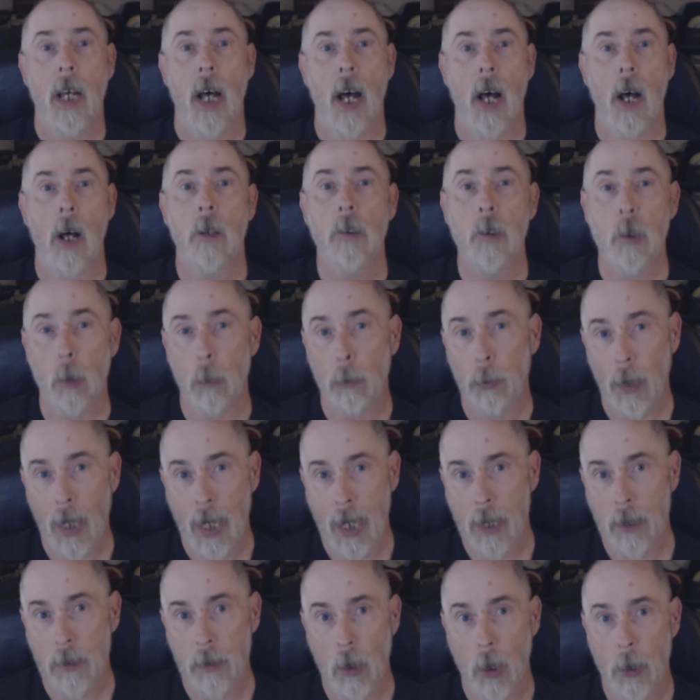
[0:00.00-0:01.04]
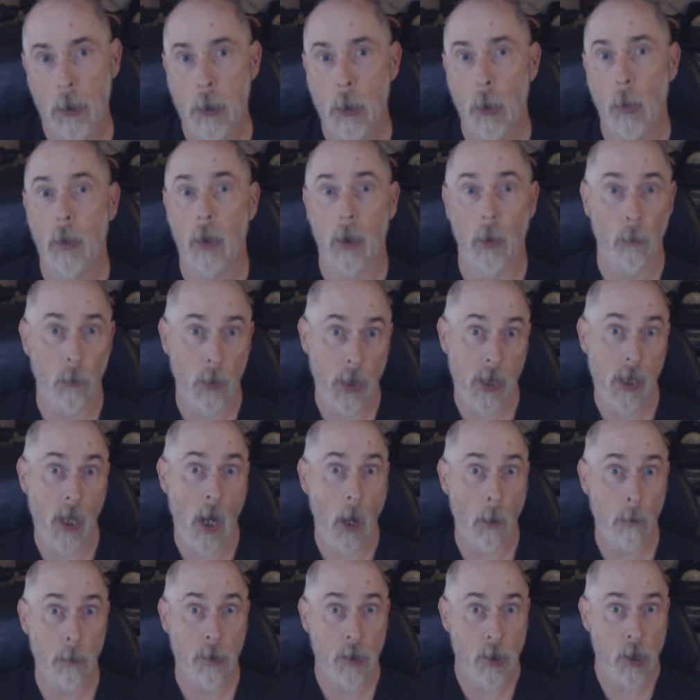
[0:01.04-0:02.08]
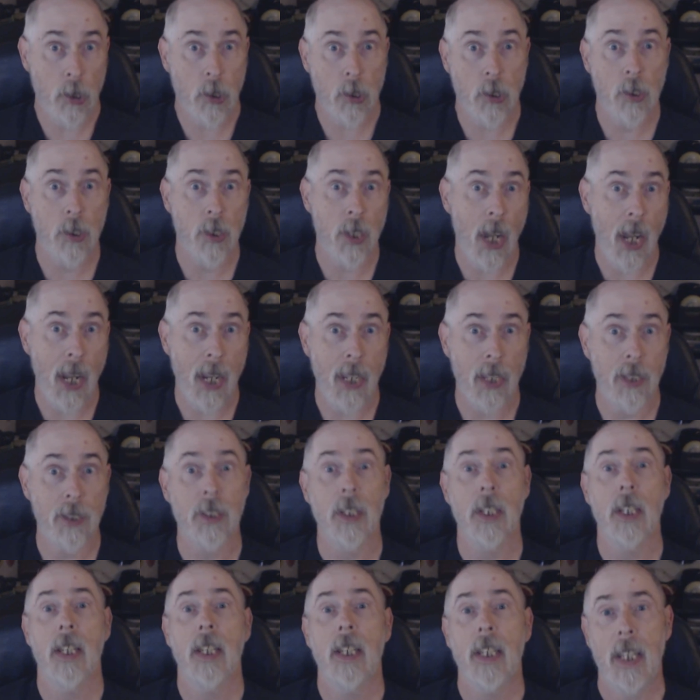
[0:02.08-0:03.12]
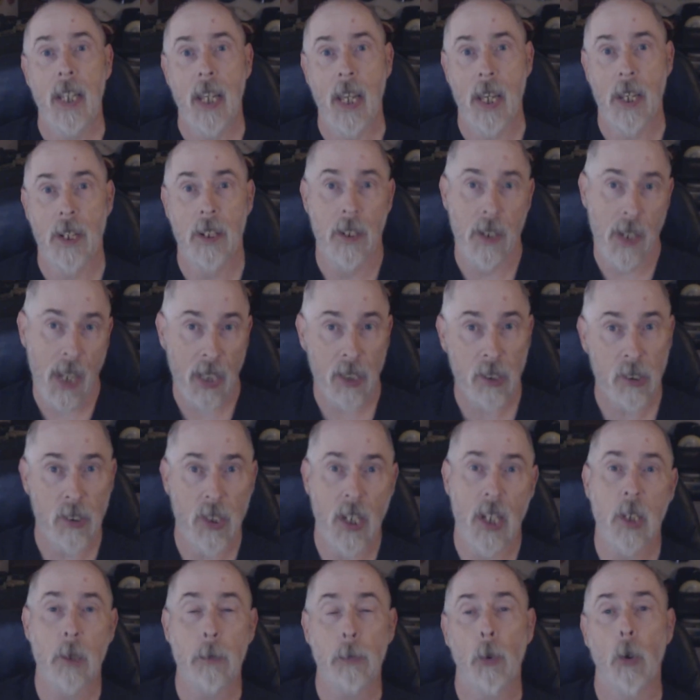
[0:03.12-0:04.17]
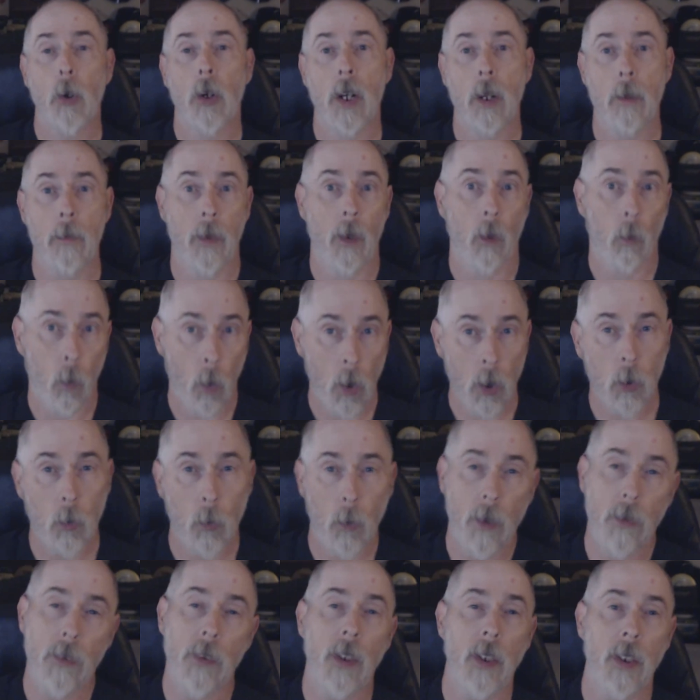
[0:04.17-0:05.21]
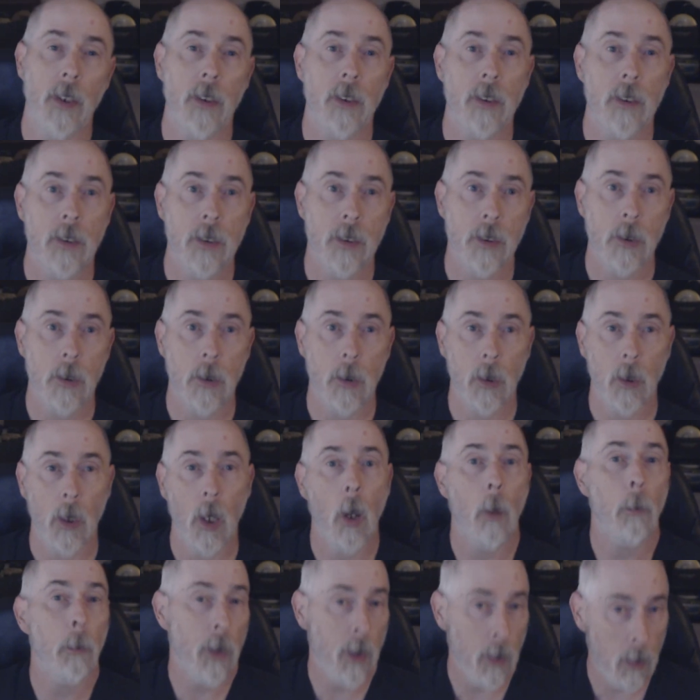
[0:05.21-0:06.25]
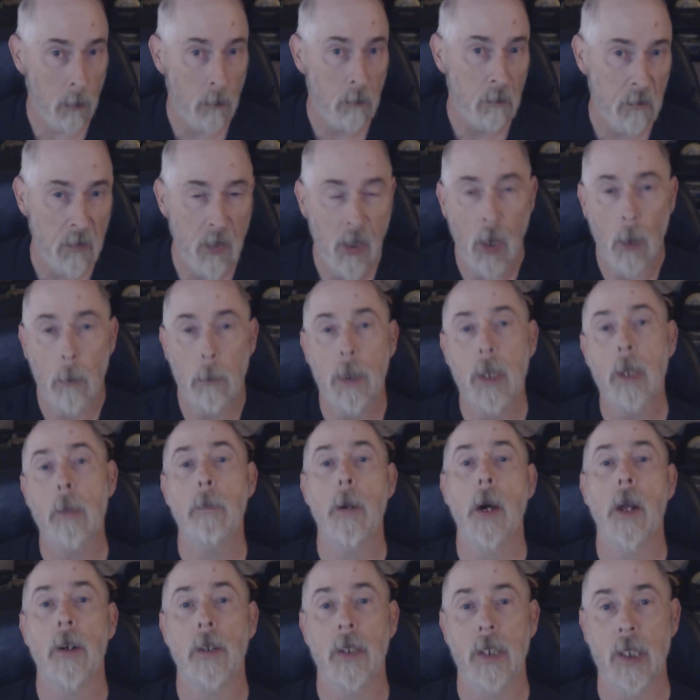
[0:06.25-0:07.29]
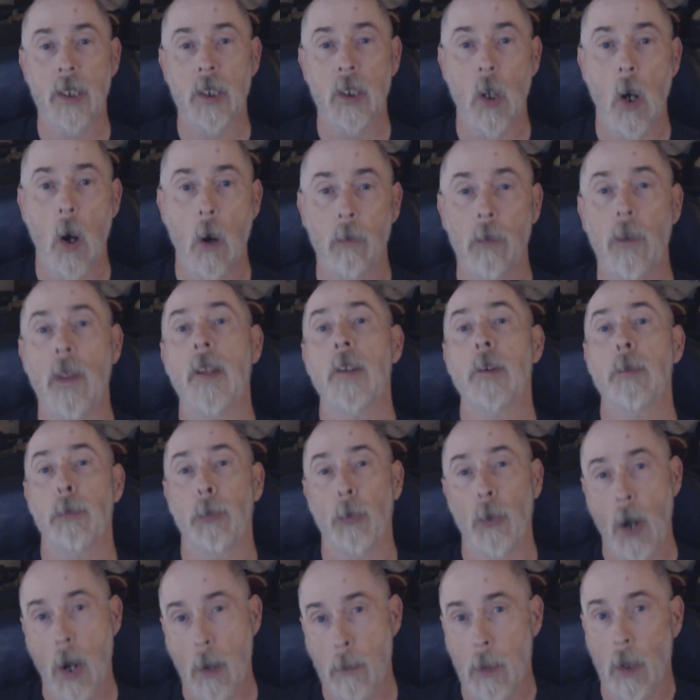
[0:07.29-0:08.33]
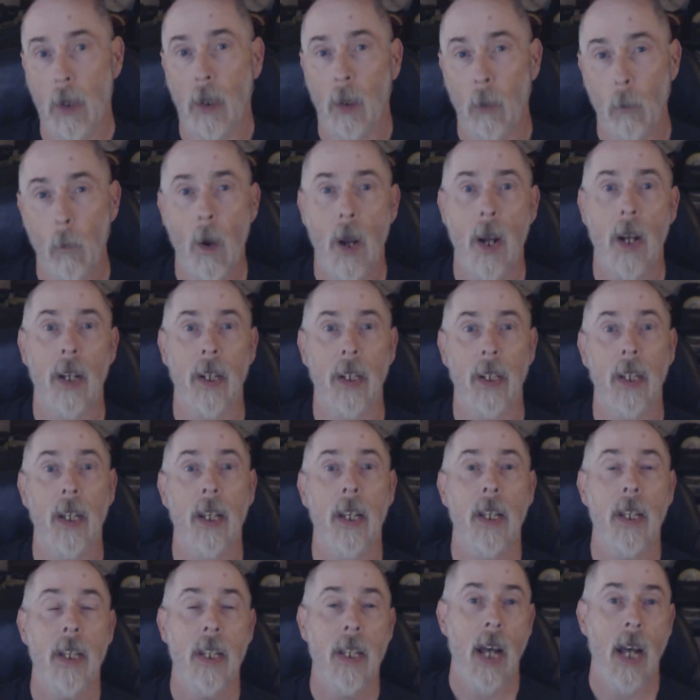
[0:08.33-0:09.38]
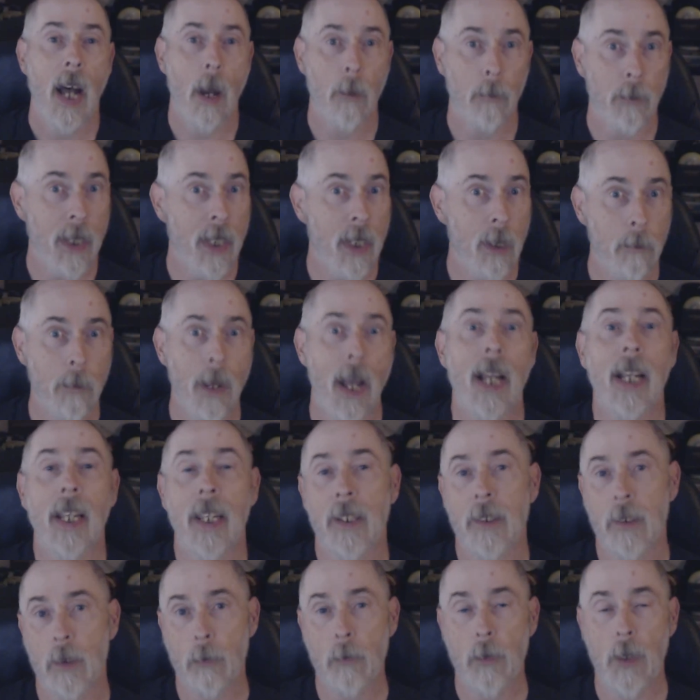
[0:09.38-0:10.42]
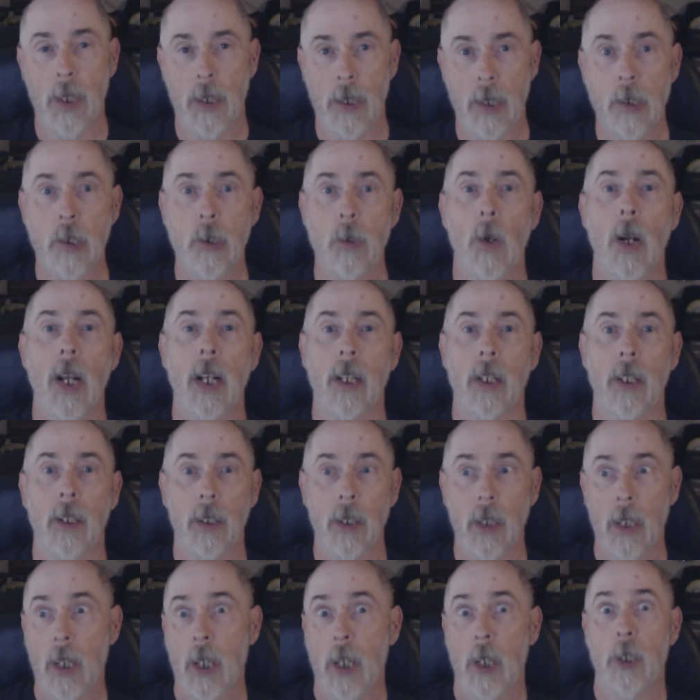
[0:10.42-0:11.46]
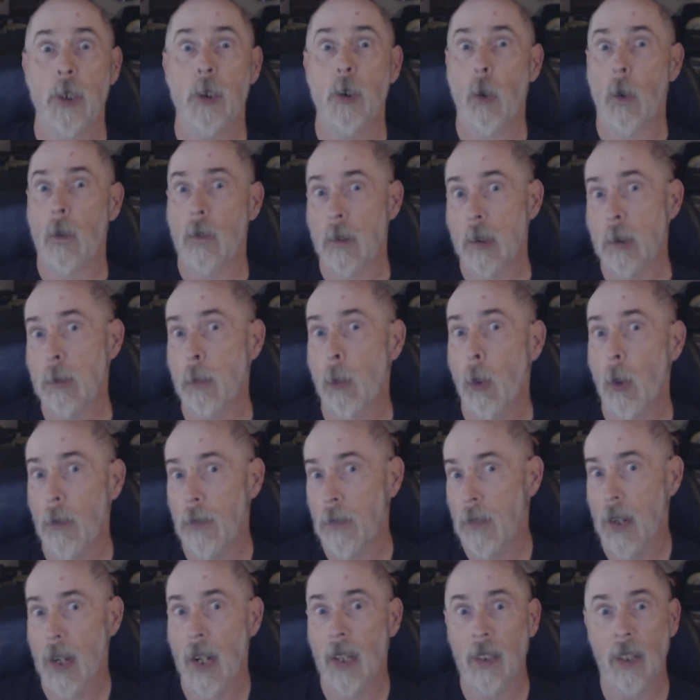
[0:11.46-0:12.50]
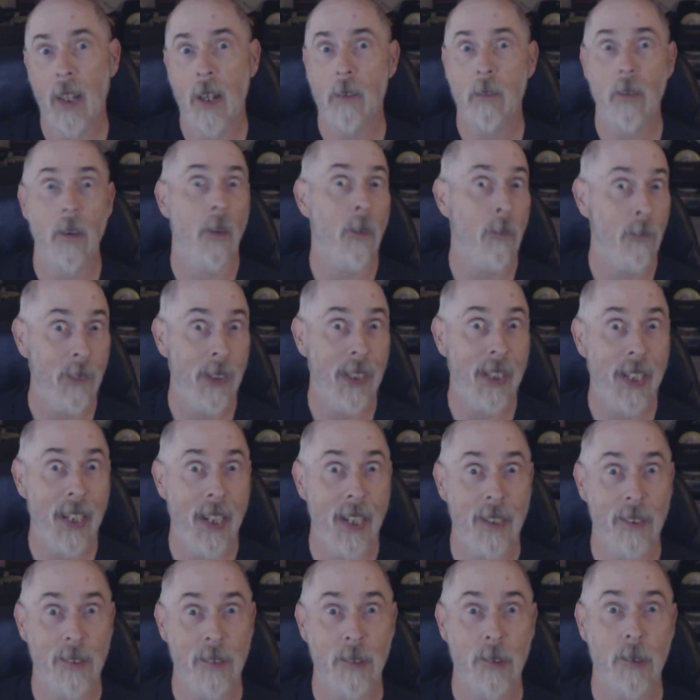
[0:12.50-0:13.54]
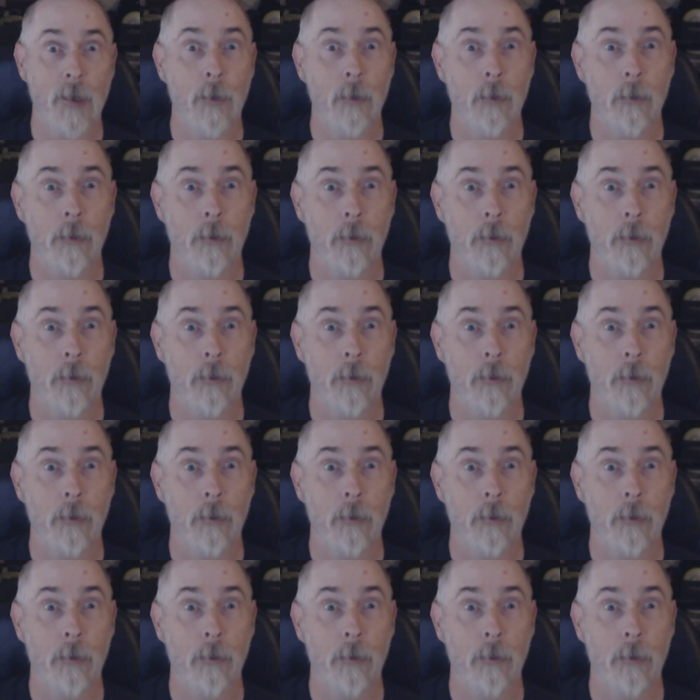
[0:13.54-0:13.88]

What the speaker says: I also planned on doing a recomposition diet and an exercise program that worked with it to help me, be a better disc golfer. That's primarily why I'm getting back into fitness, so I can enjoy the sport that I love on the weekends.